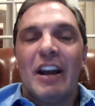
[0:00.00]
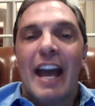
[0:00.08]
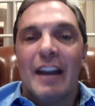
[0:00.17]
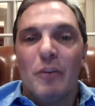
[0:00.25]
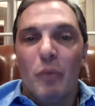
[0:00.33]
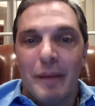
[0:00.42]

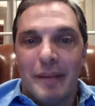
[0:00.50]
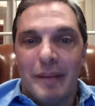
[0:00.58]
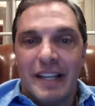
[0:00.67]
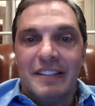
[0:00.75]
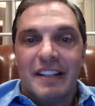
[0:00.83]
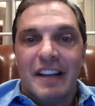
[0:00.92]
and
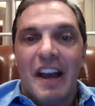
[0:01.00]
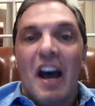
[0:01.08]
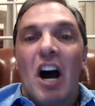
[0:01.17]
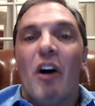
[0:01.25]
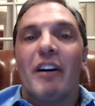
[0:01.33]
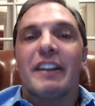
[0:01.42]
women
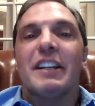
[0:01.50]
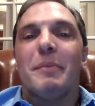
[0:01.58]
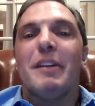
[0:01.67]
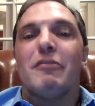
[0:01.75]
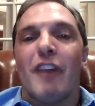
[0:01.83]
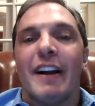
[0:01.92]
are going to
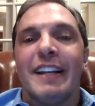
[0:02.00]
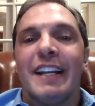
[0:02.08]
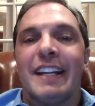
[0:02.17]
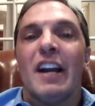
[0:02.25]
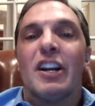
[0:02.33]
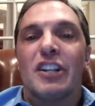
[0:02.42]
be
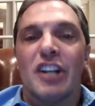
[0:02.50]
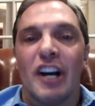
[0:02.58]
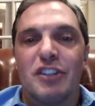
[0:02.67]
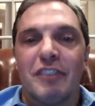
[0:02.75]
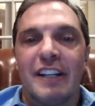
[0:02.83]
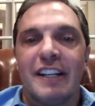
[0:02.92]
running
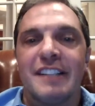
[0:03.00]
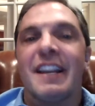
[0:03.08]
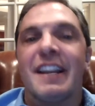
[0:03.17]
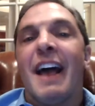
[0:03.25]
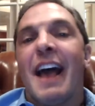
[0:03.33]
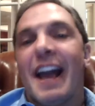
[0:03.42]

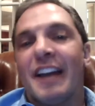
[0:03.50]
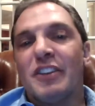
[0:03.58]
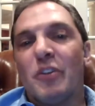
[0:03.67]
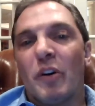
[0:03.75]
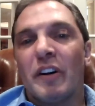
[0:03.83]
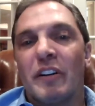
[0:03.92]
countries and the
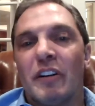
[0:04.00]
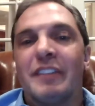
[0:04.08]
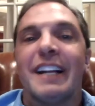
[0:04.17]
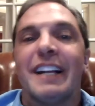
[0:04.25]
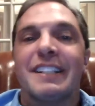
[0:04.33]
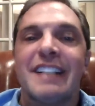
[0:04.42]

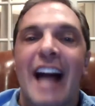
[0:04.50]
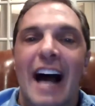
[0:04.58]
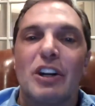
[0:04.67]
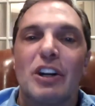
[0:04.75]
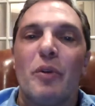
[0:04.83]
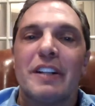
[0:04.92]
world. It's
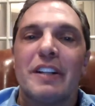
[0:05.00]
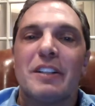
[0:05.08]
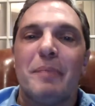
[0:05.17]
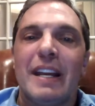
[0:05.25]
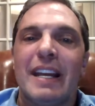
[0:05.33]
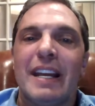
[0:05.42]
not going to
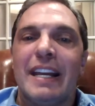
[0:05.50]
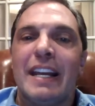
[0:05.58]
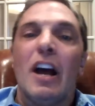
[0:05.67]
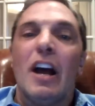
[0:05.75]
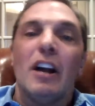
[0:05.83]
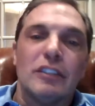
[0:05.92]

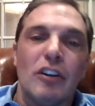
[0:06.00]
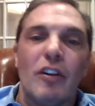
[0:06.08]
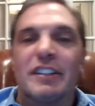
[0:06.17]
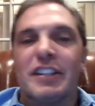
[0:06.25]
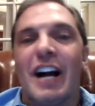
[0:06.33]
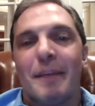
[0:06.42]
be
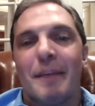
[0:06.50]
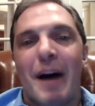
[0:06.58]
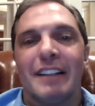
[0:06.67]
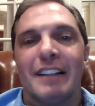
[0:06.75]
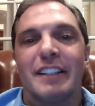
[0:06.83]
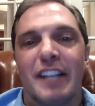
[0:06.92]
longtime
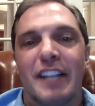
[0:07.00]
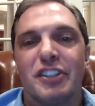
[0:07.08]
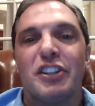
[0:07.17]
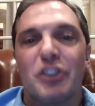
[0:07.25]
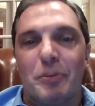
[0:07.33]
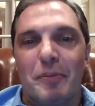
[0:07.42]

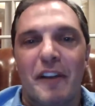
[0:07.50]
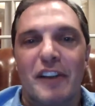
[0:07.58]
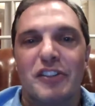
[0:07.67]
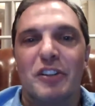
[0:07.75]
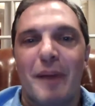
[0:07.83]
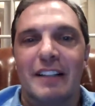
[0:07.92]
politicians or
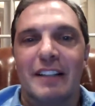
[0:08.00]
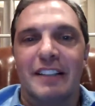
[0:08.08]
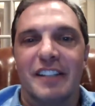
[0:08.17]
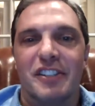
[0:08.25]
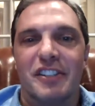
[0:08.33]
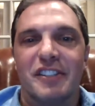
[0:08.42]
professional
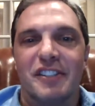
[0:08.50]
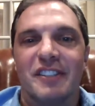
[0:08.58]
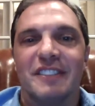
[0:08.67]
politicians.